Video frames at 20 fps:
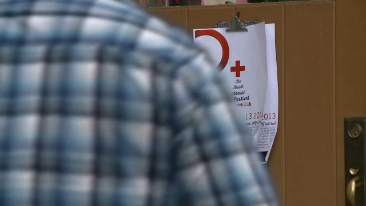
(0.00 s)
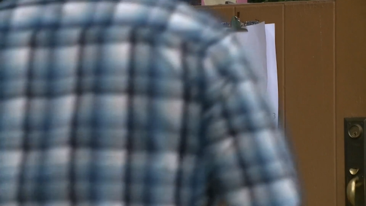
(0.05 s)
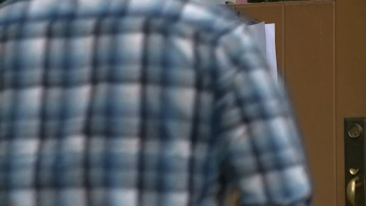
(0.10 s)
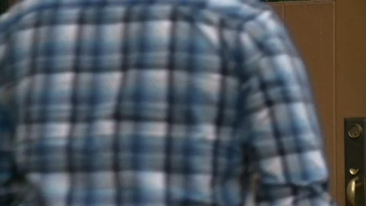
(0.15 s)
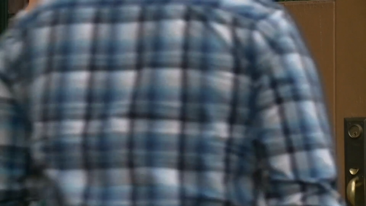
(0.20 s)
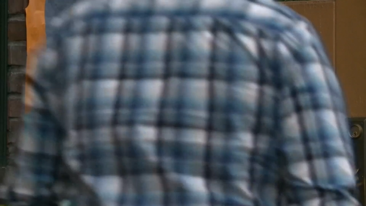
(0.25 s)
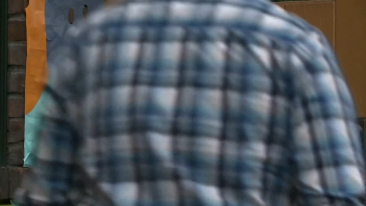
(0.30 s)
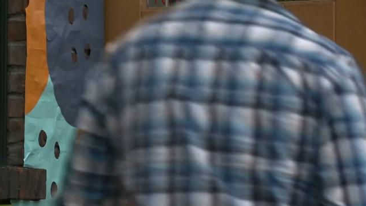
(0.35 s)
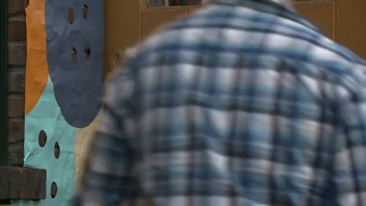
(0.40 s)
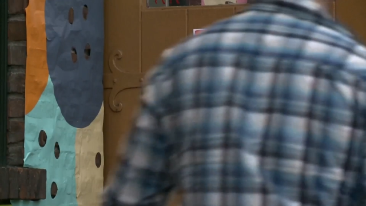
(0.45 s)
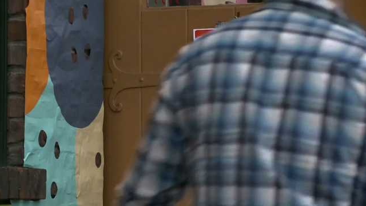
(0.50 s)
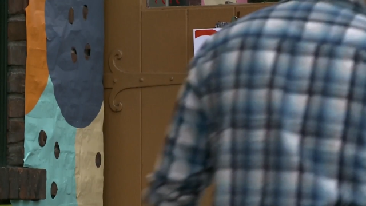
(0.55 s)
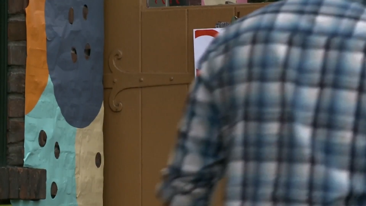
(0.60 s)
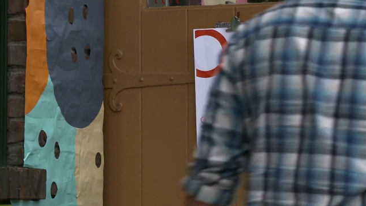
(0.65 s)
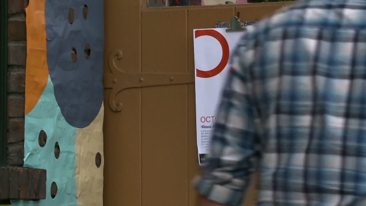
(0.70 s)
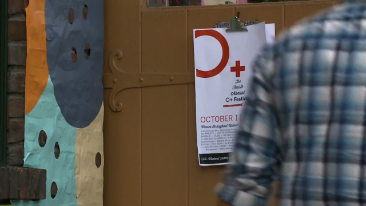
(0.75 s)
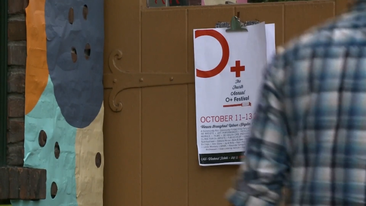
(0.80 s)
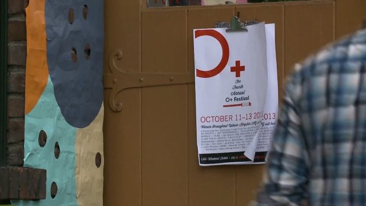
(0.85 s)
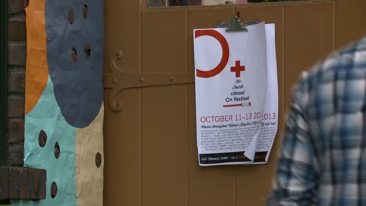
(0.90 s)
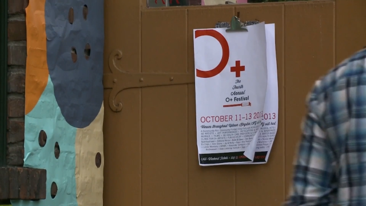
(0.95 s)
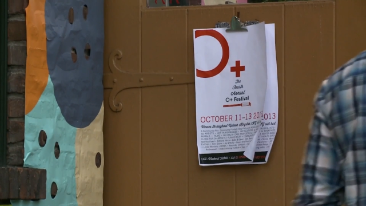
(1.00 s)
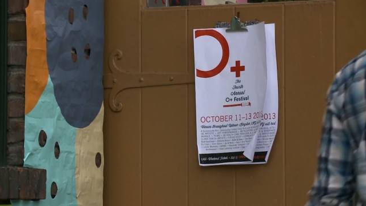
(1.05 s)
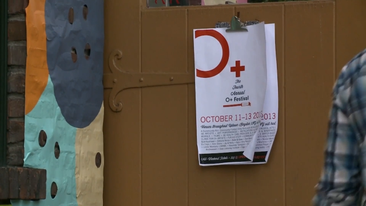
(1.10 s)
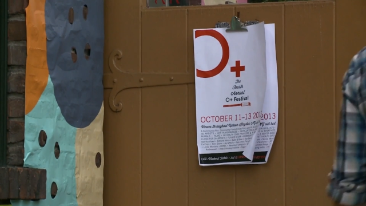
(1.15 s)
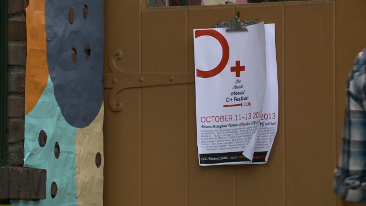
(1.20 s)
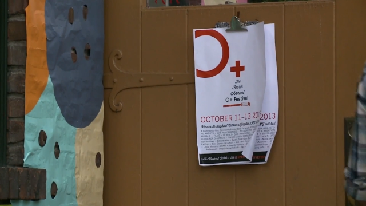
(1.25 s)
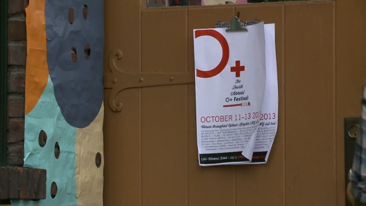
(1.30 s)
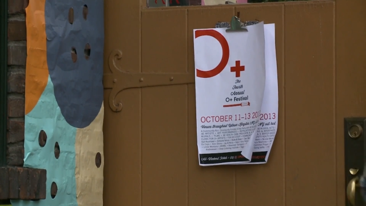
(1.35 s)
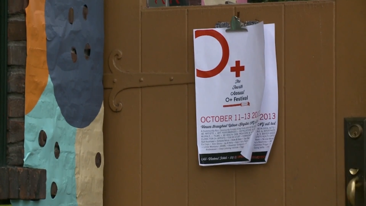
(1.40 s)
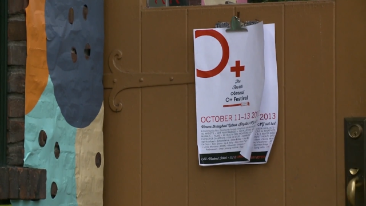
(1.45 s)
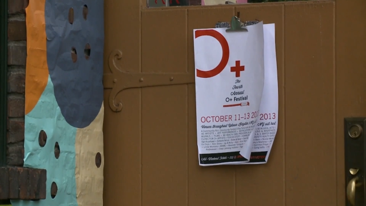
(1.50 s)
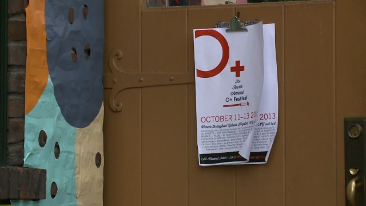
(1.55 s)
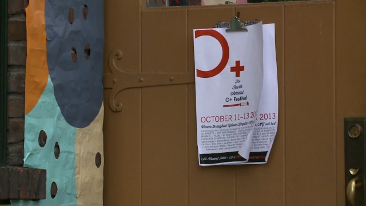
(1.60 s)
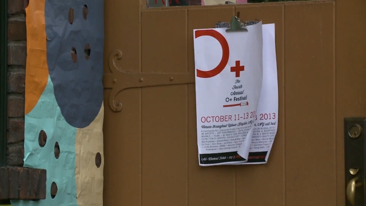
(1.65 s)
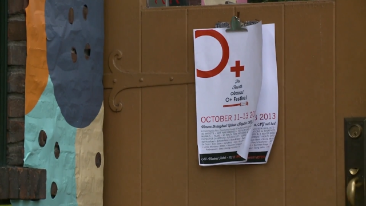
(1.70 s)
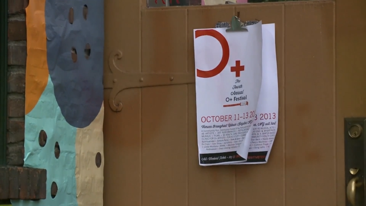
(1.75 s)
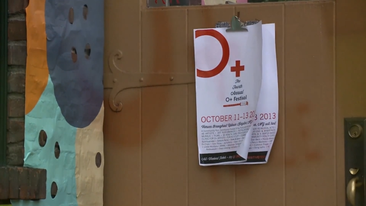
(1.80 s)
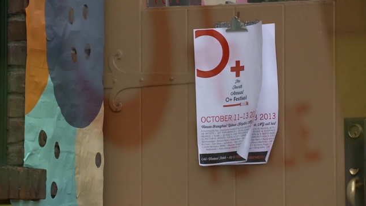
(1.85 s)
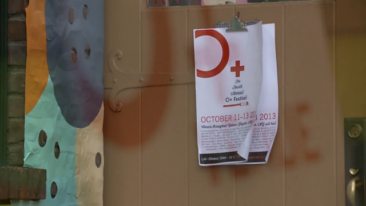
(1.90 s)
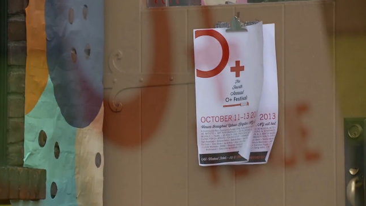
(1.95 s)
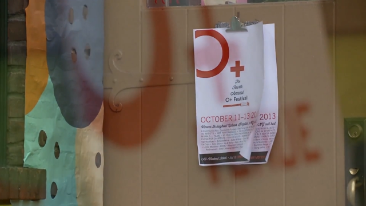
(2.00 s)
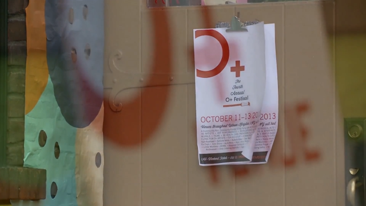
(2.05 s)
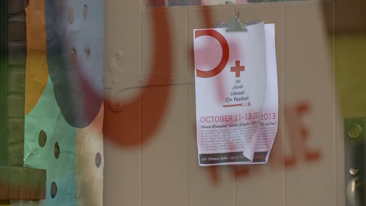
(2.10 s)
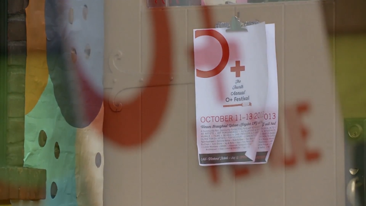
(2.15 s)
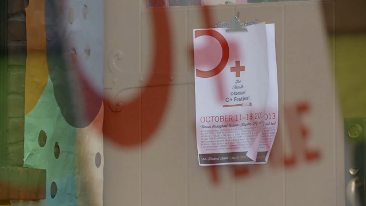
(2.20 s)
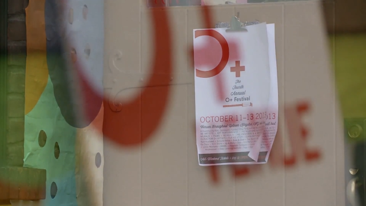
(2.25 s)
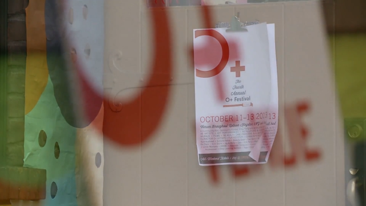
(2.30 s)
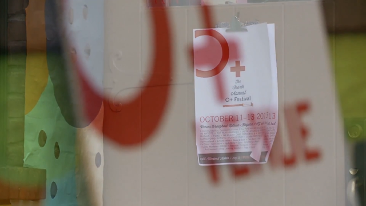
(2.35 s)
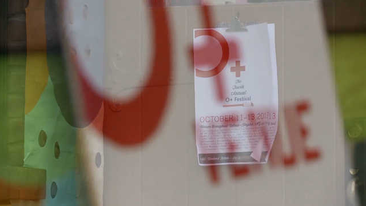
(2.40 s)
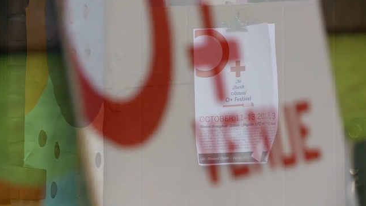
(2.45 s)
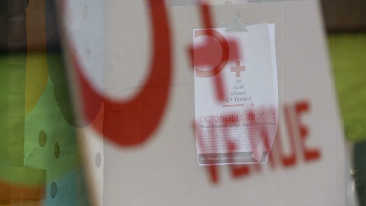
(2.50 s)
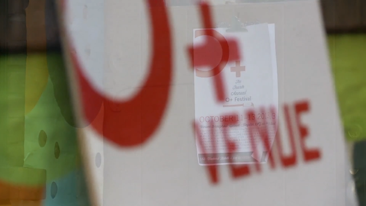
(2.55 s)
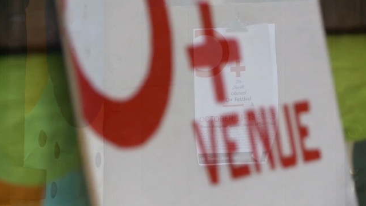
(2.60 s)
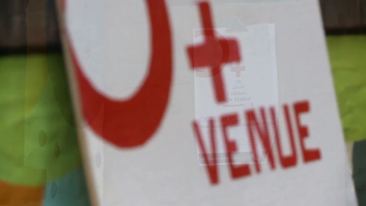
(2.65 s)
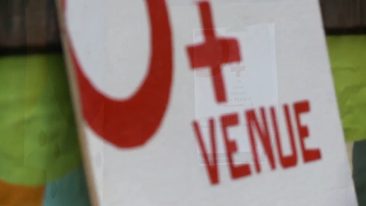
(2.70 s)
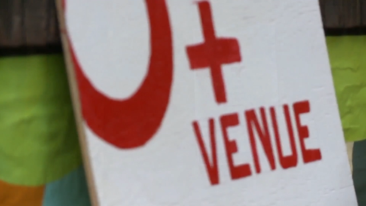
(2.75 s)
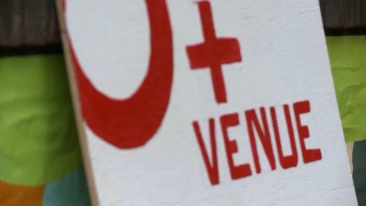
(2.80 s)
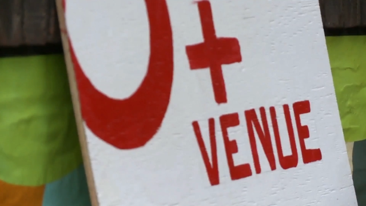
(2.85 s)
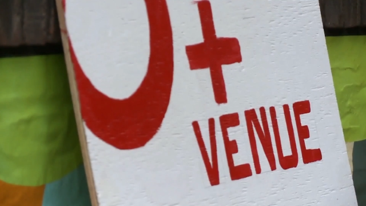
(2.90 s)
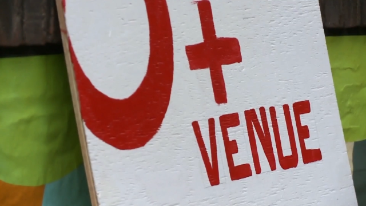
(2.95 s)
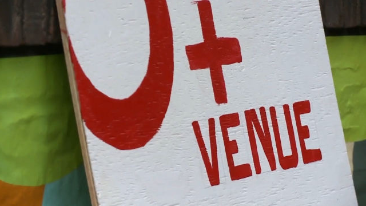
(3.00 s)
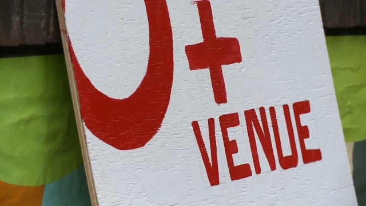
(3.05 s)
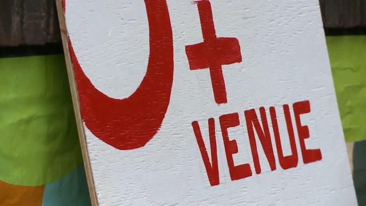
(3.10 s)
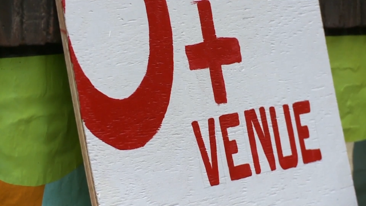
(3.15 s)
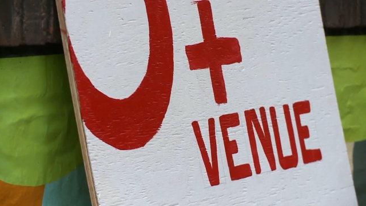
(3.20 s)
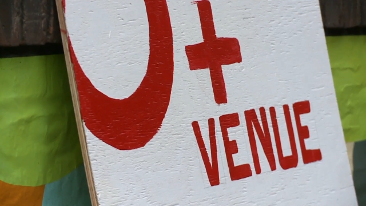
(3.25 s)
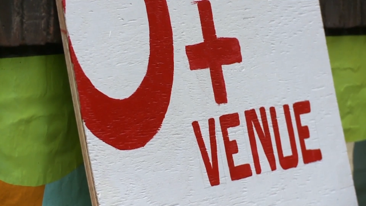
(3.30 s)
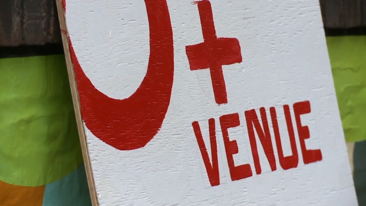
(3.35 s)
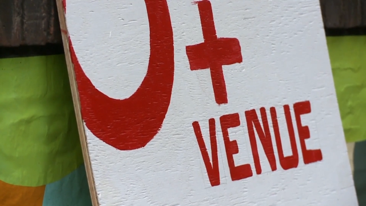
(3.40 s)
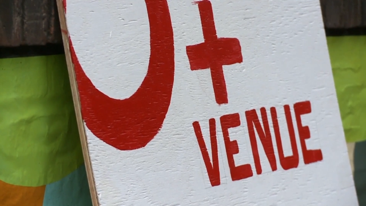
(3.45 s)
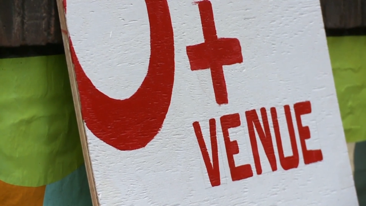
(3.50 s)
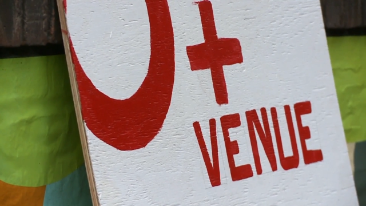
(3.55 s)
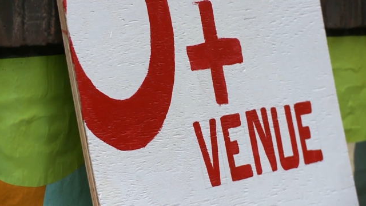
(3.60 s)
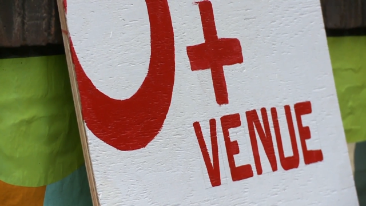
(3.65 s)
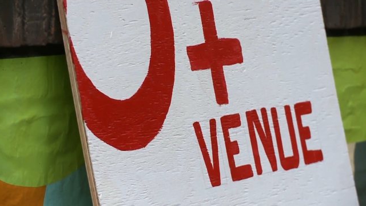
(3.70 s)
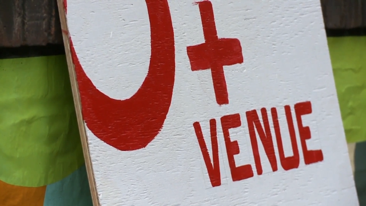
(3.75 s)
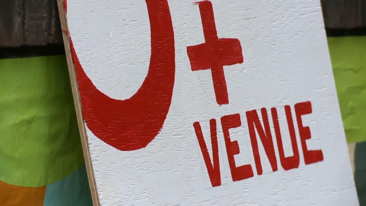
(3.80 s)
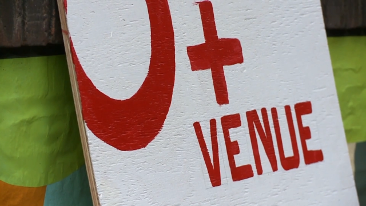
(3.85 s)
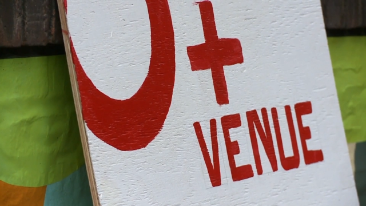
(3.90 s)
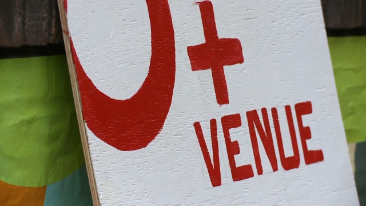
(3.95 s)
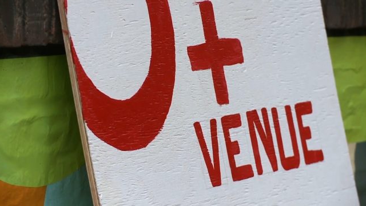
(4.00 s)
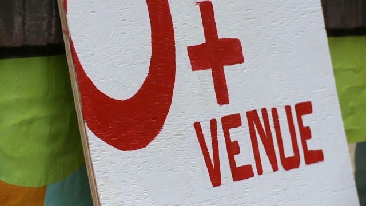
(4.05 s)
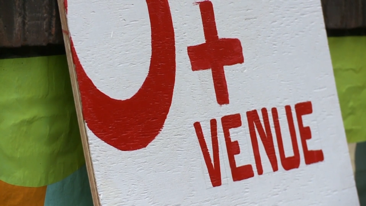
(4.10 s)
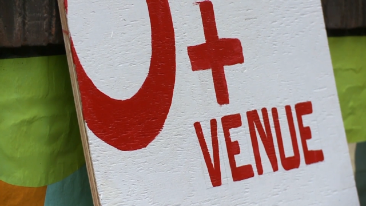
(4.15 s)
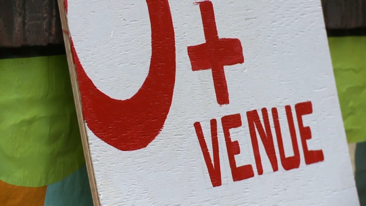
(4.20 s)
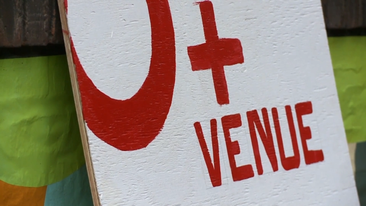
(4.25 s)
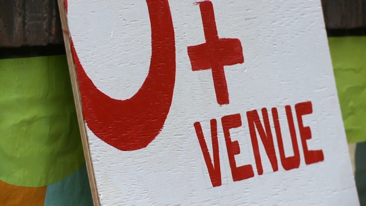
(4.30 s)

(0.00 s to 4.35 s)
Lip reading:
Nobody's mouth can be seen.